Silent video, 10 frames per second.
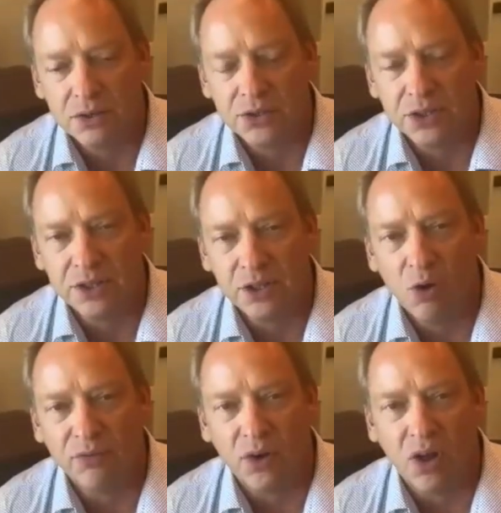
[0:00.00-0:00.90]
So
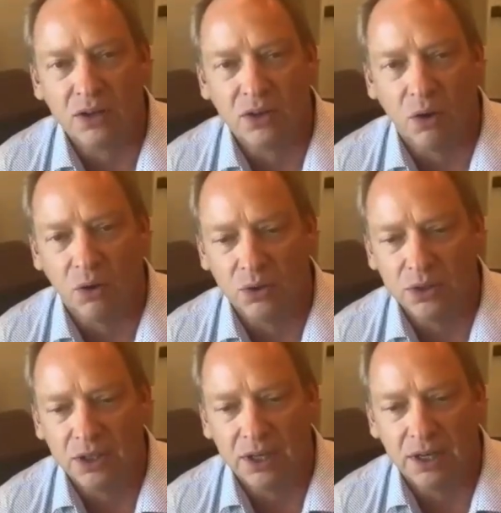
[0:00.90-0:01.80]
the overall
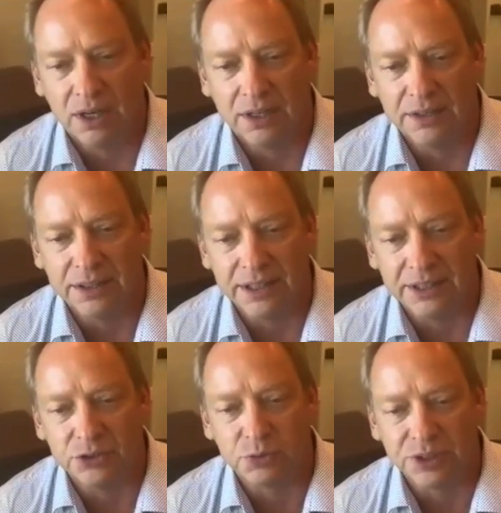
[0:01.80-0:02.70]
goal
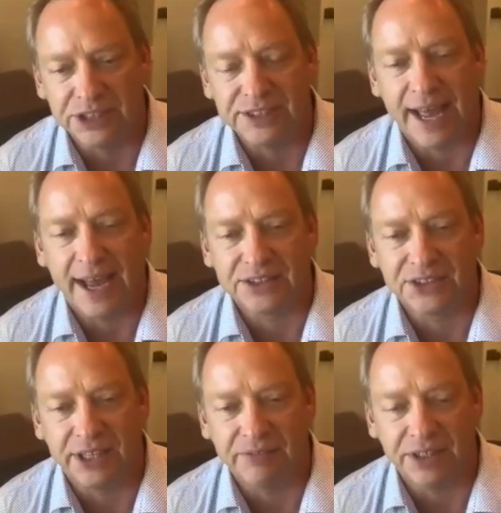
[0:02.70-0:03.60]
is really tax
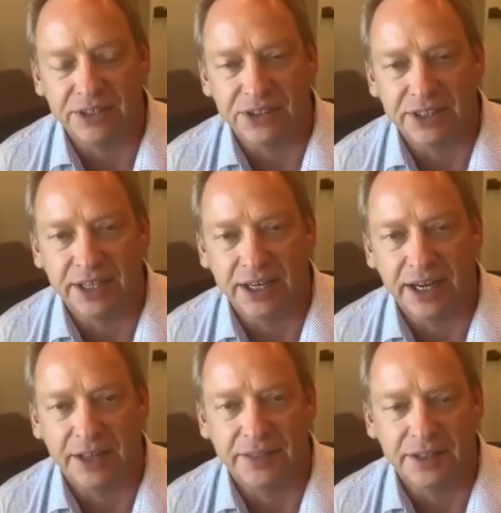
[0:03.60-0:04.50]
savings. And
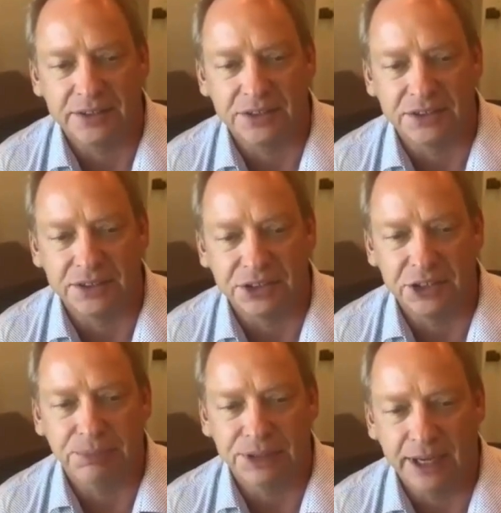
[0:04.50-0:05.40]
I think the
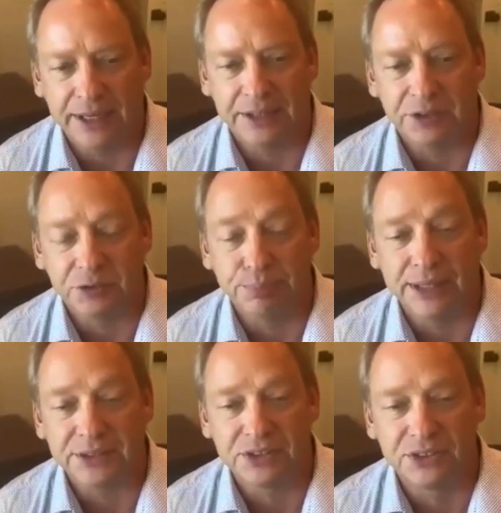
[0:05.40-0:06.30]
CPA is
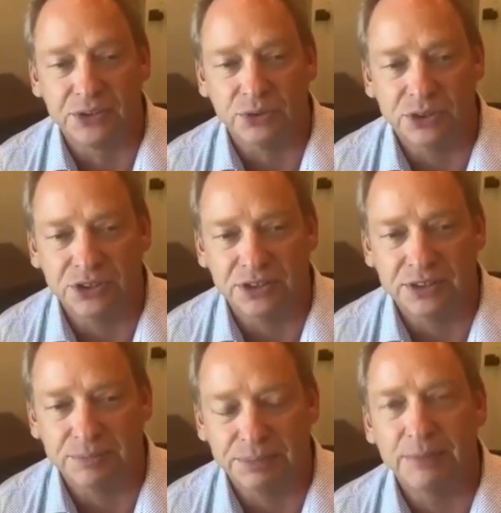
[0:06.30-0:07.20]
best suited
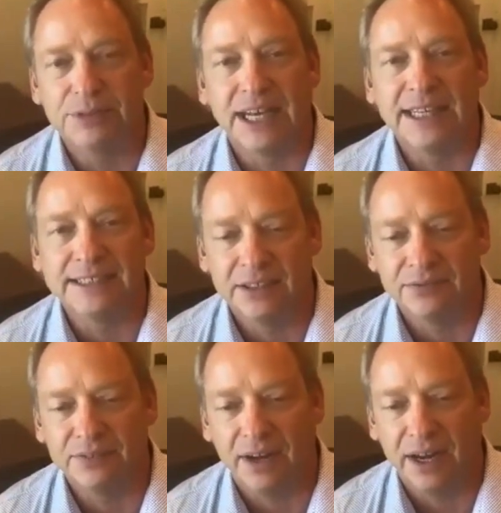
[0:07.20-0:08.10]
to be able to
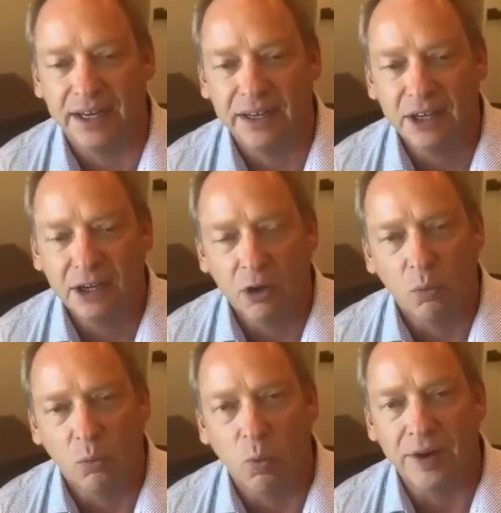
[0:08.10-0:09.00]
identify
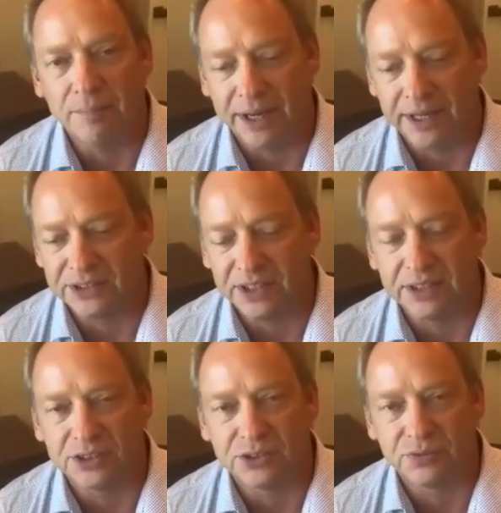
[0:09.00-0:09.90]
what makes
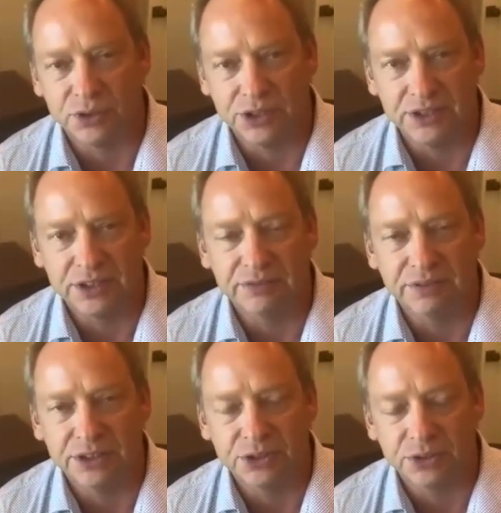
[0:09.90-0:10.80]
sense for the
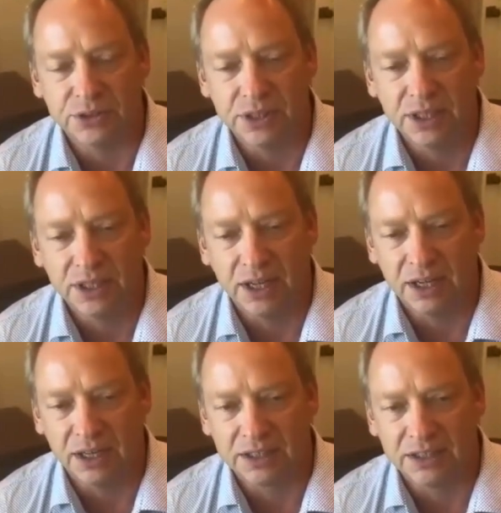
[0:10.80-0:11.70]
individual
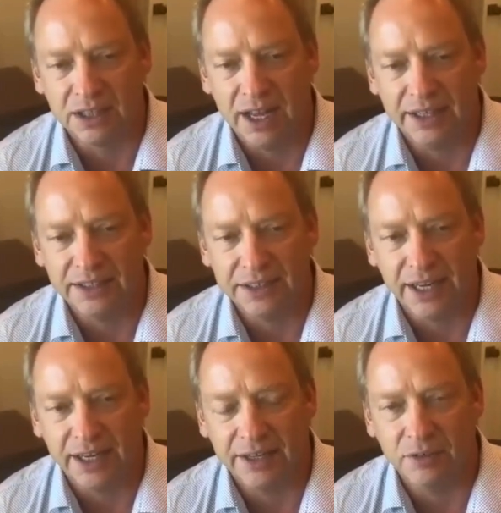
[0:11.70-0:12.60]
client
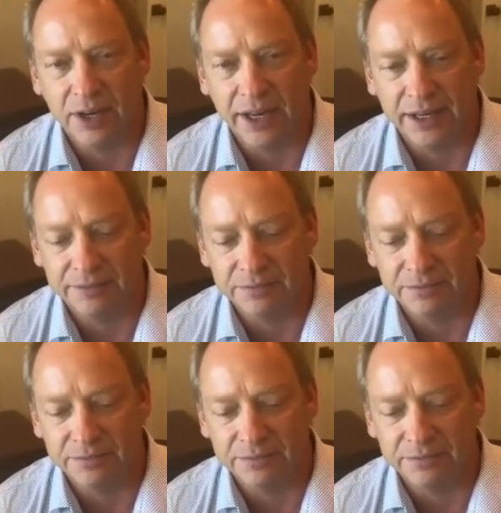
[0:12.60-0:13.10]
and